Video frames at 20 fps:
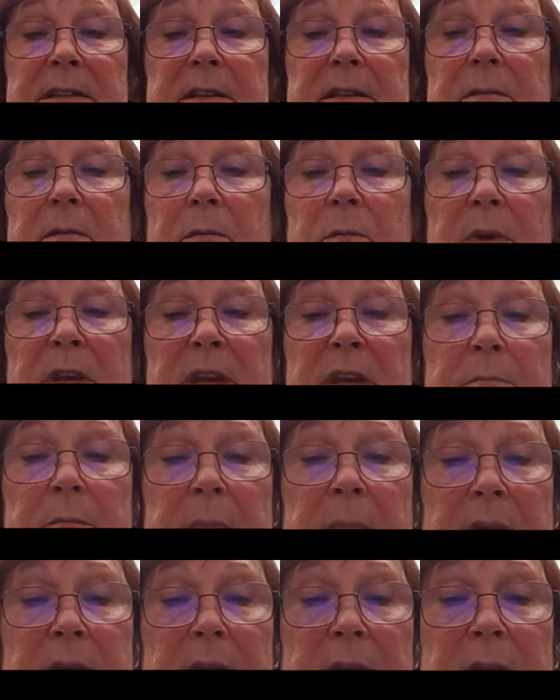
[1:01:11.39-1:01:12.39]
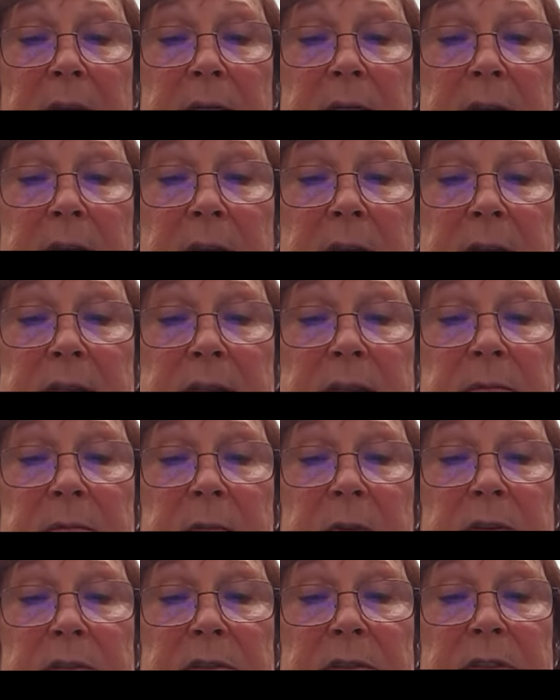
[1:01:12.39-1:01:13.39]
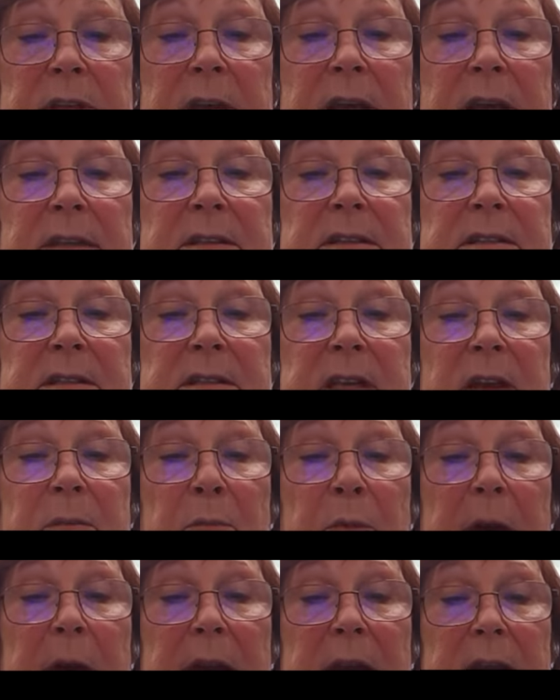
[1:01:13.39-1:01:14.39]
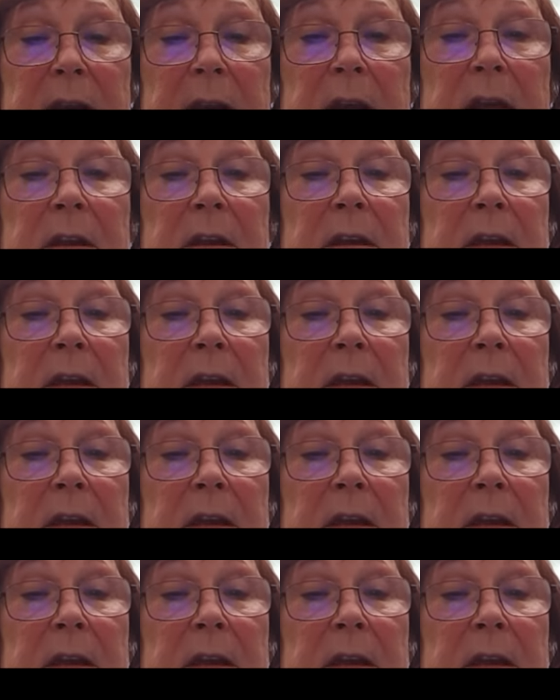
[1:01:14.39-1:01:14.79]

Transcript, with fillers: So we may have had some of those slides separate